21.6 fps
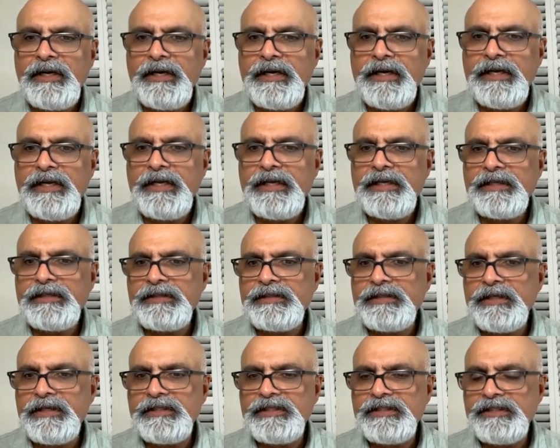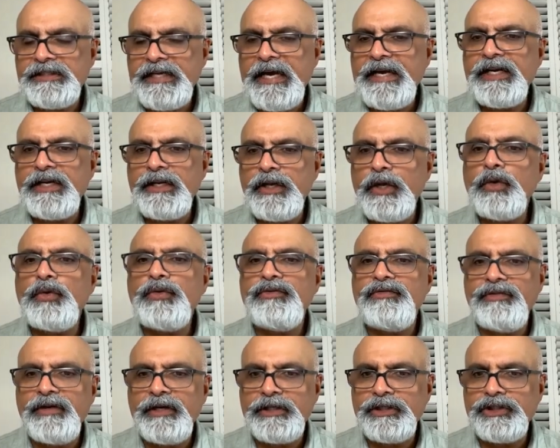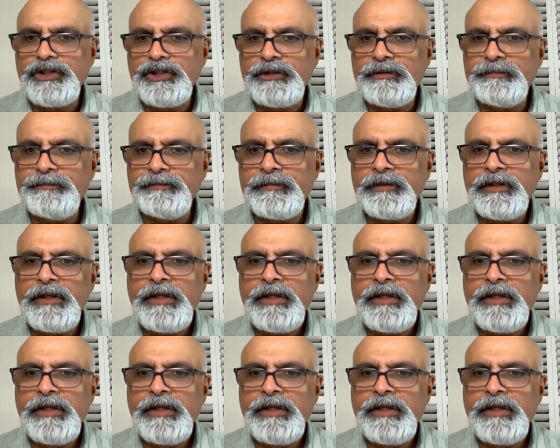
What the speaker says: It is a standalone function.